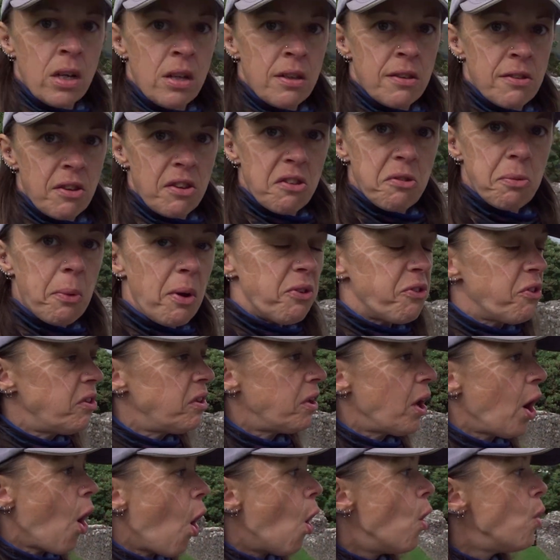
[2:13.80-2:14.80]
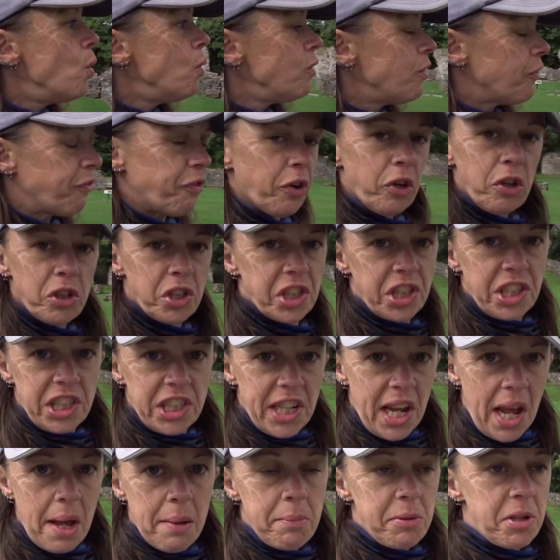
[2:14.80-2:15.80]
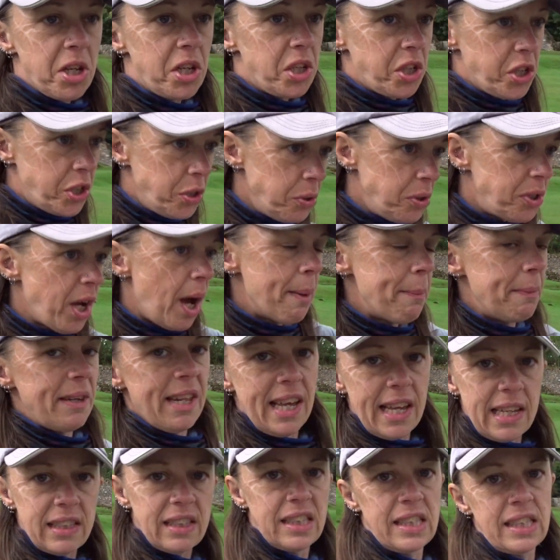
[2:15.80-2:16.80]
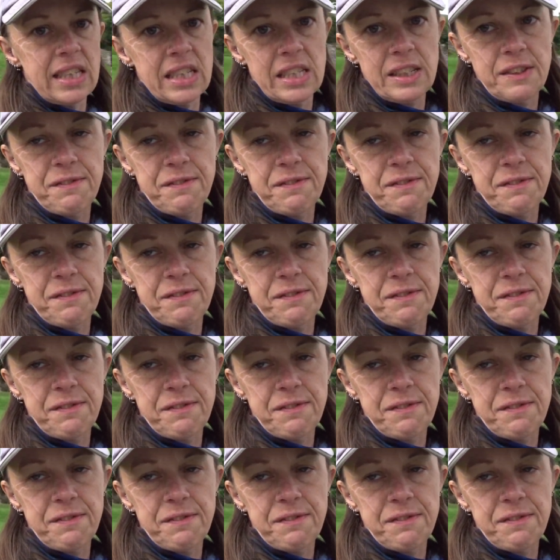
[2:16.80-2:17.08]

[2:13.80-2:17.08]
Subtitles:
So this wasn't the first attempt to dominate this